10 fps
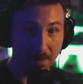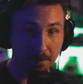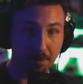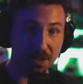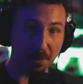
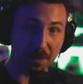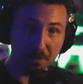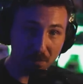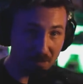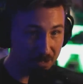But the
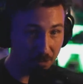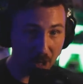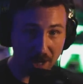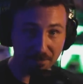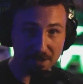people at your
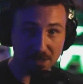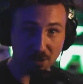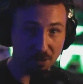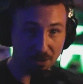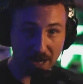office
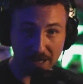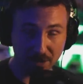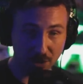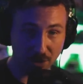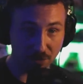or
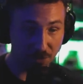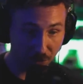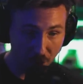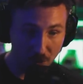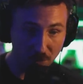at you know your
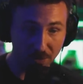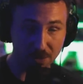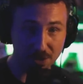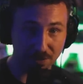coworkers,